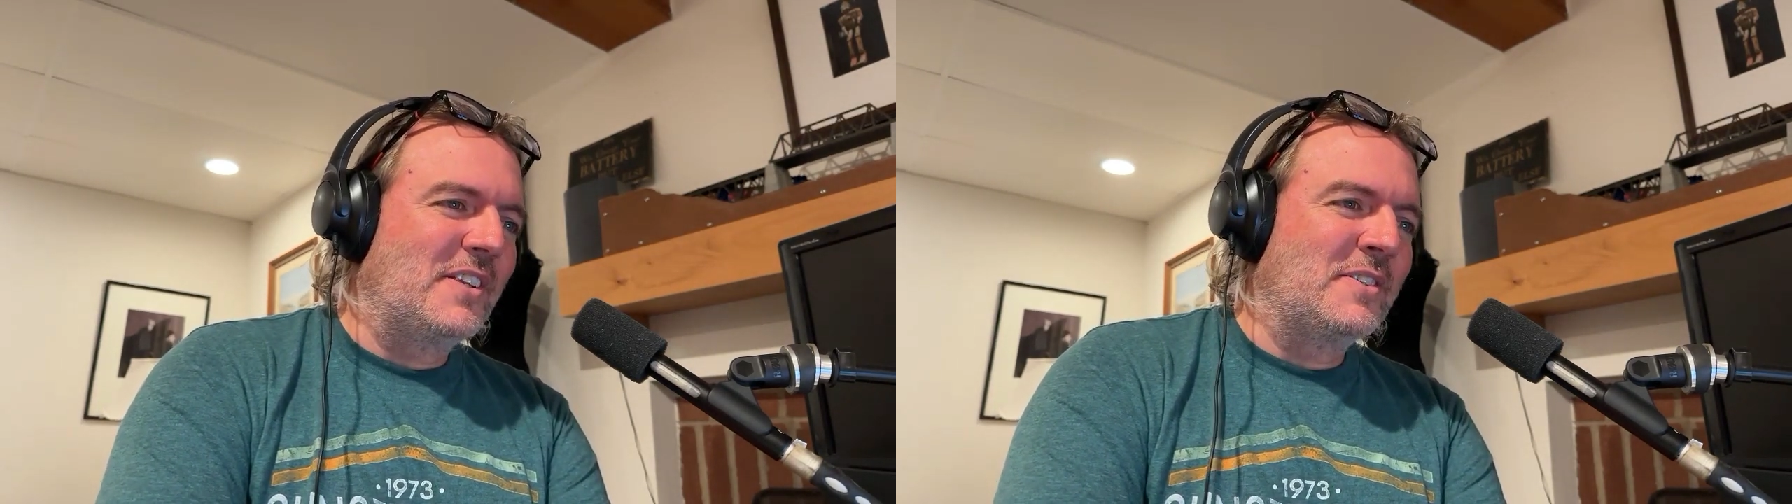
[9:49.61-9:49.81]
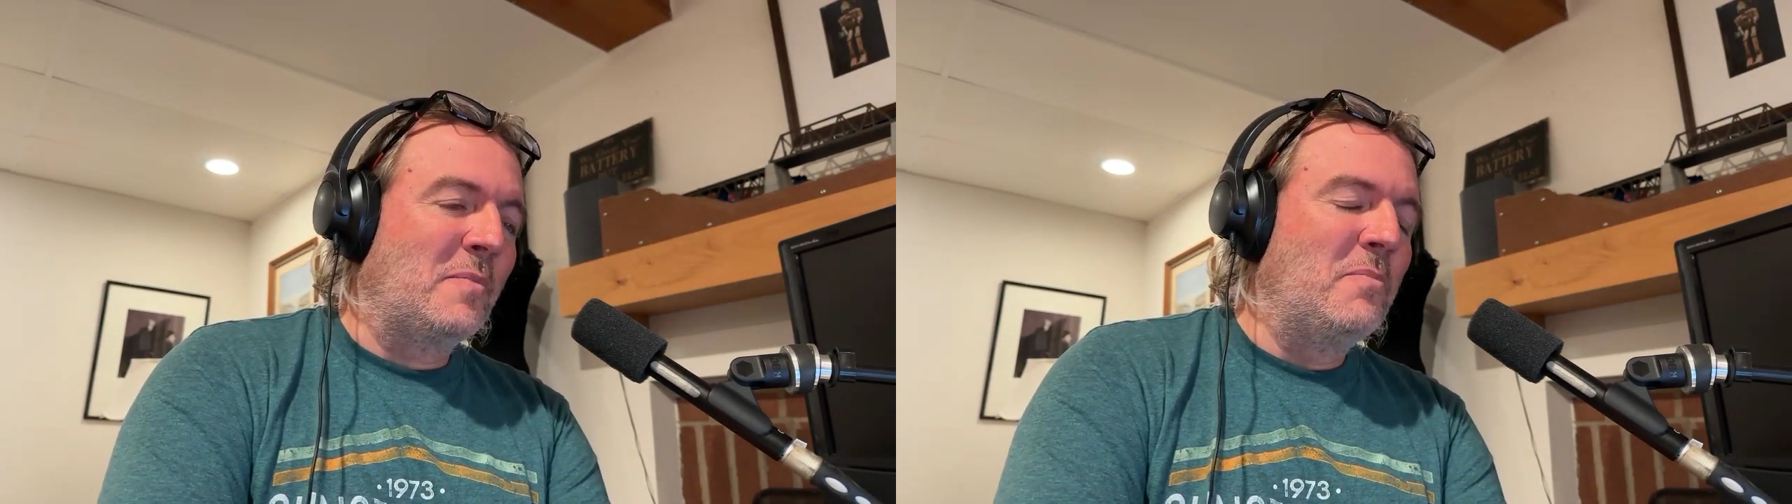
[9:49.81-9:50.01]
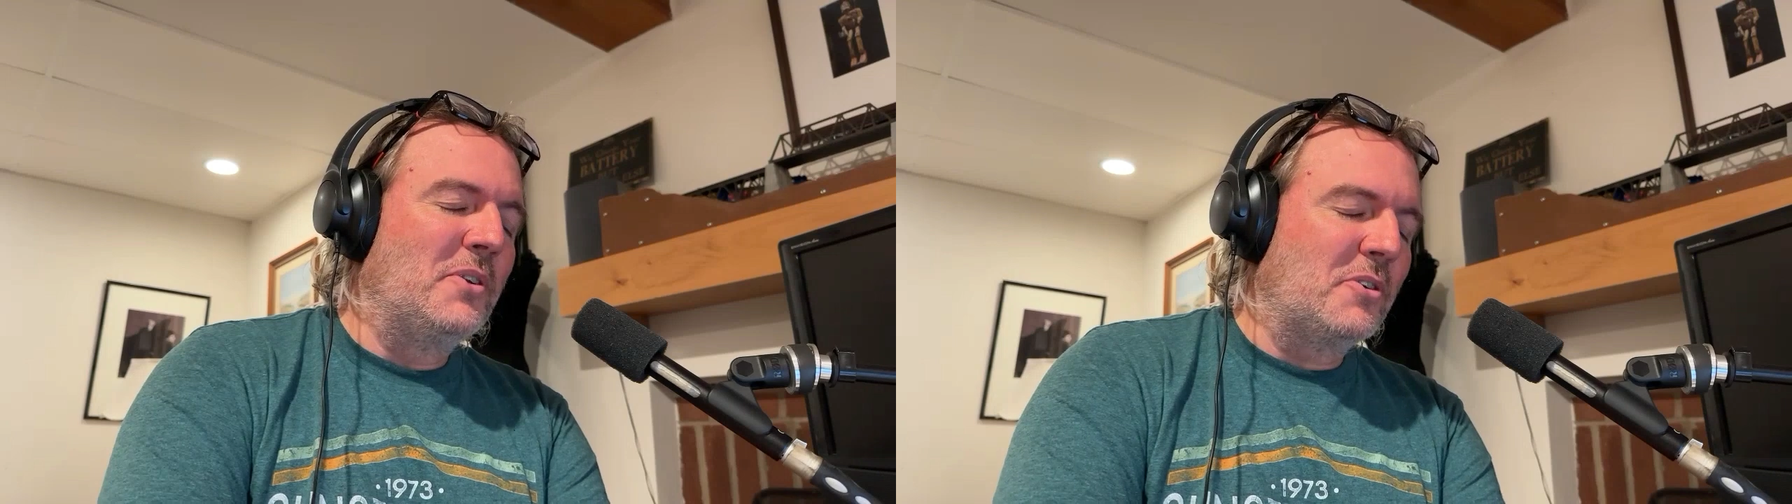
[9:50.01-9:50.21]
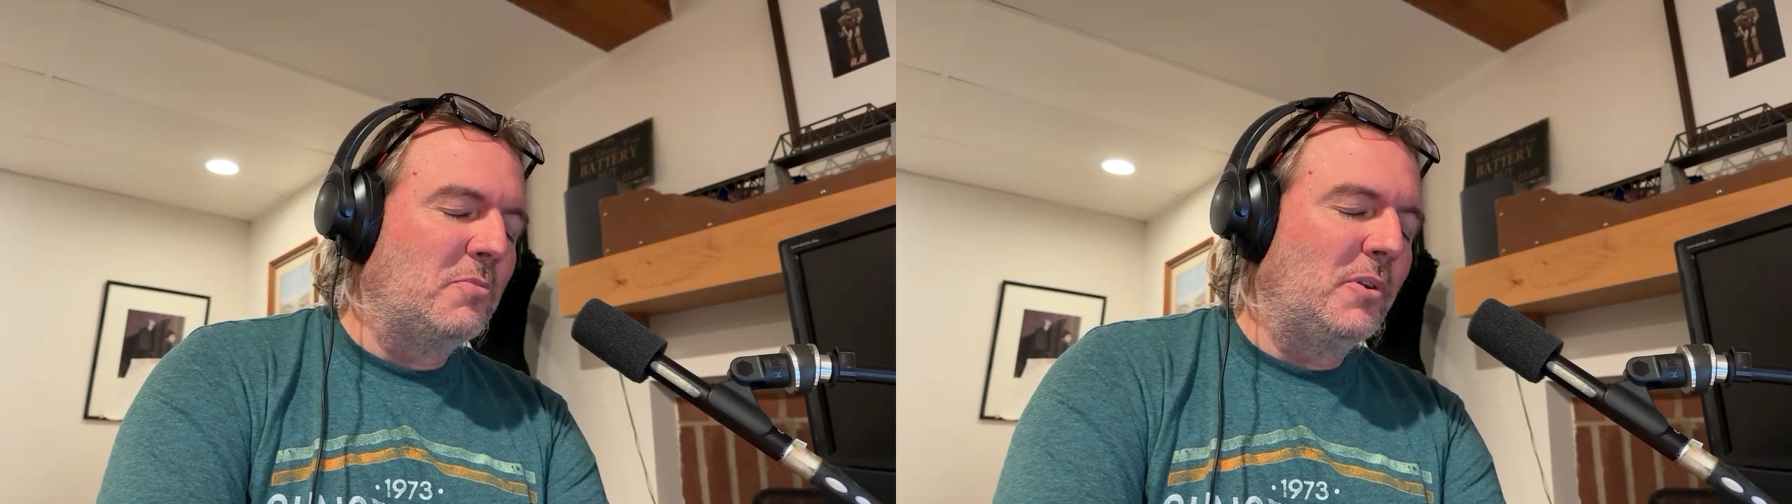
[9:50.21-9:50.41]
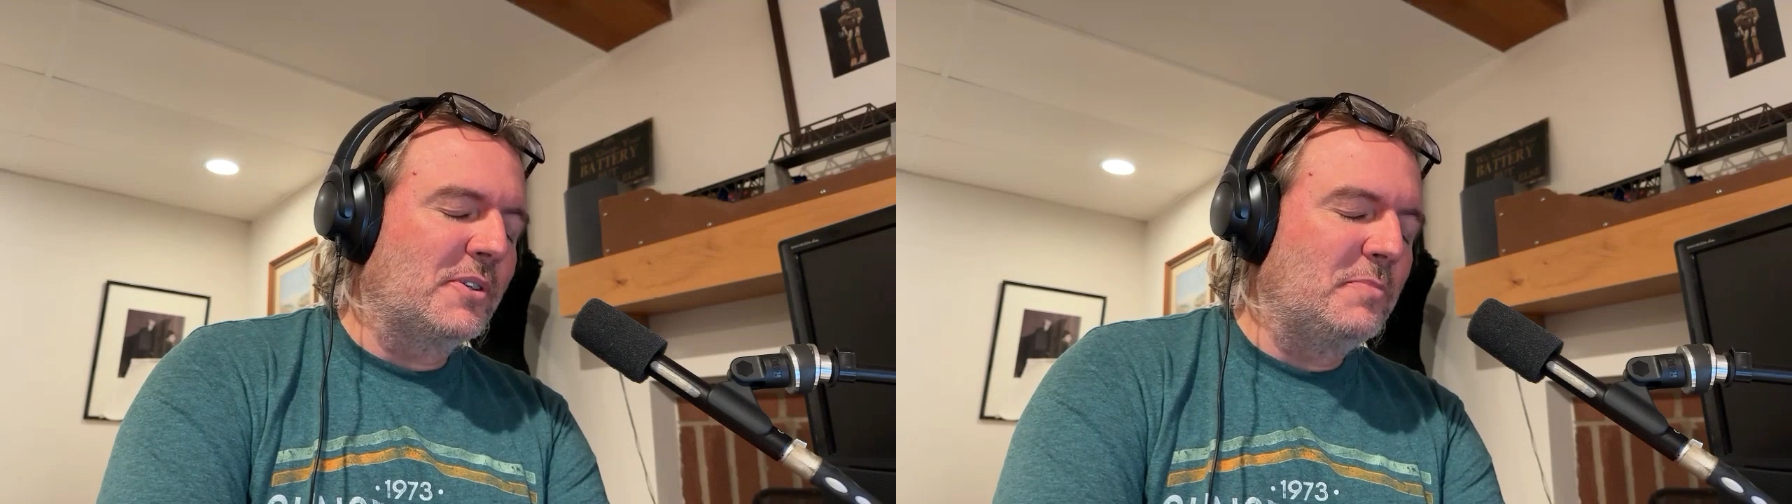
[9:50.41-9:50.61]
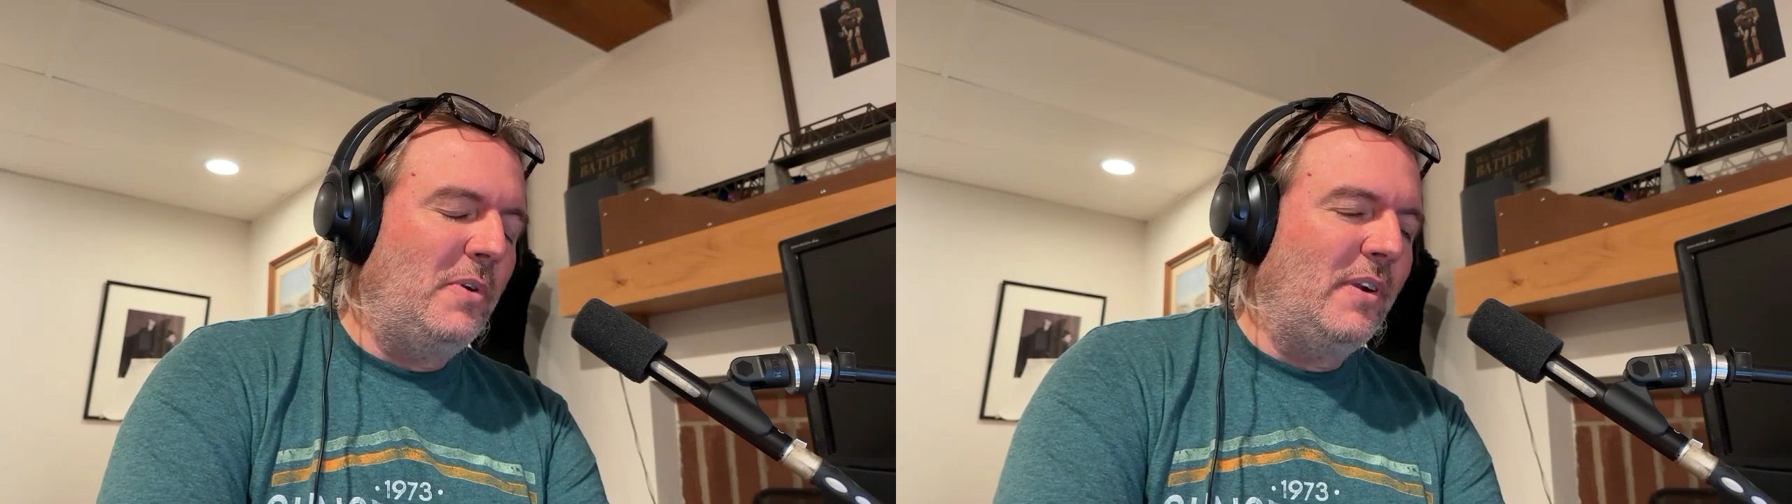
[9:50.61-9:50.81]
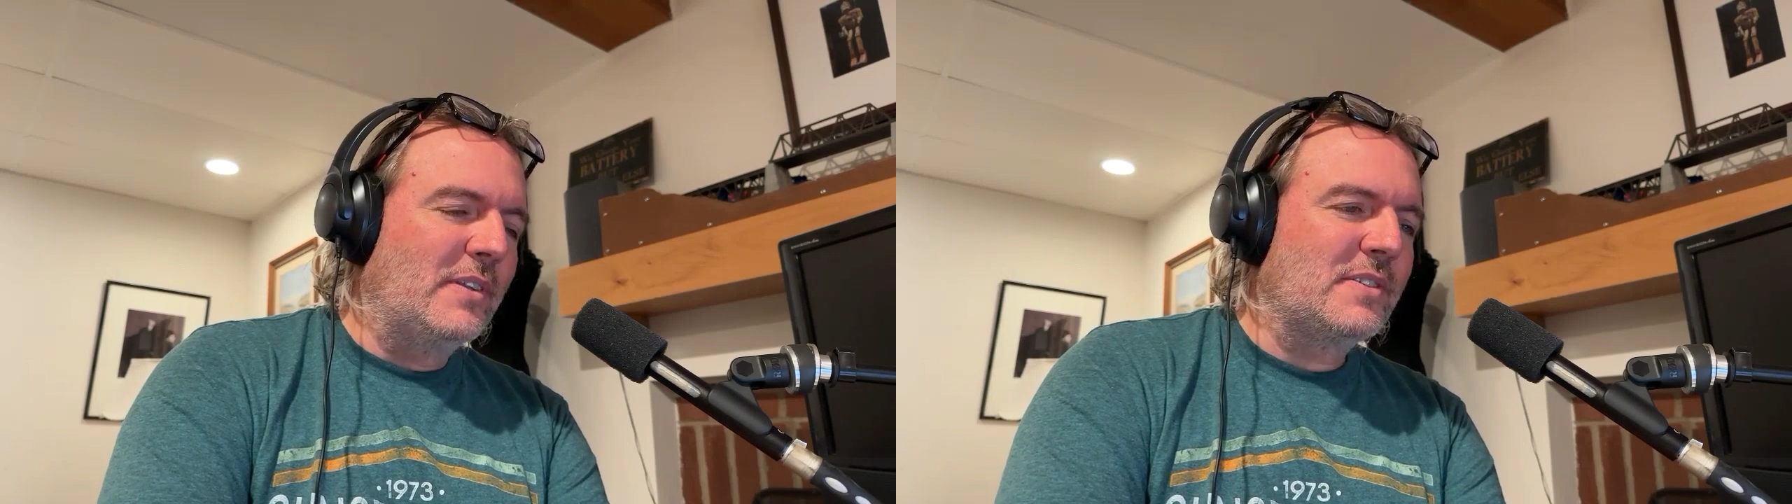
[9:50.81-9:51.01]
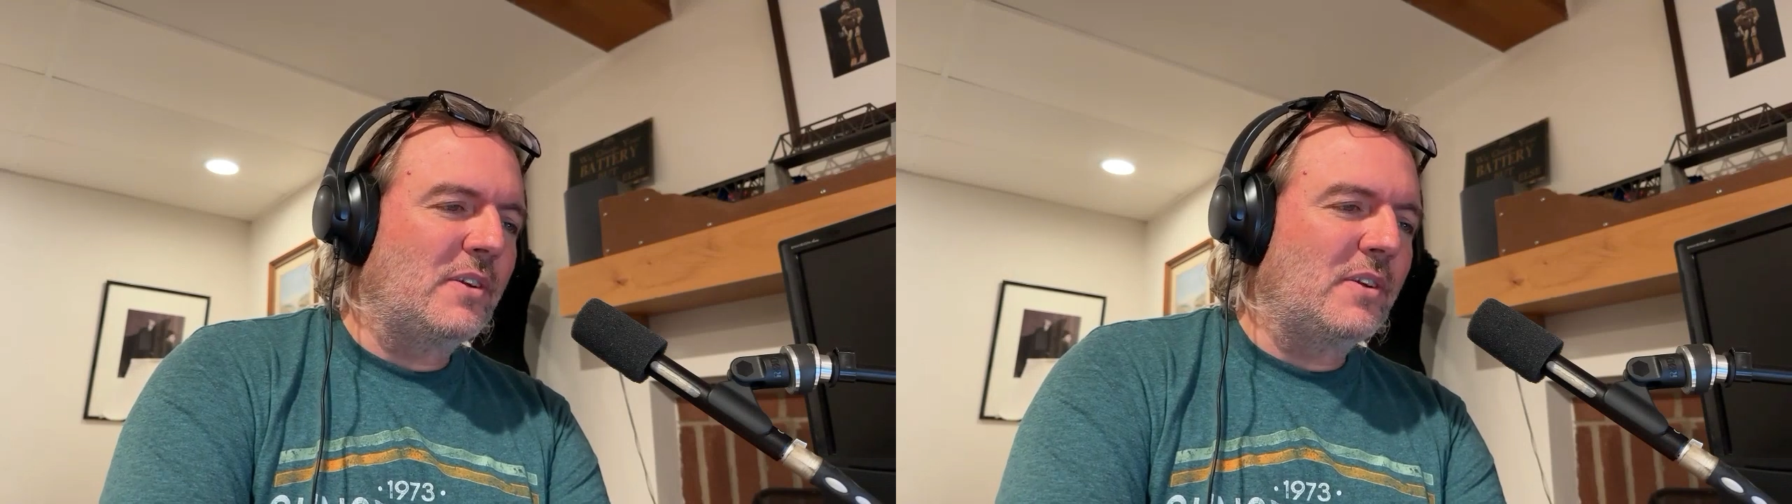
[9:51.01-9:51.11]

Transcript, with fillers: it's a miserable experience.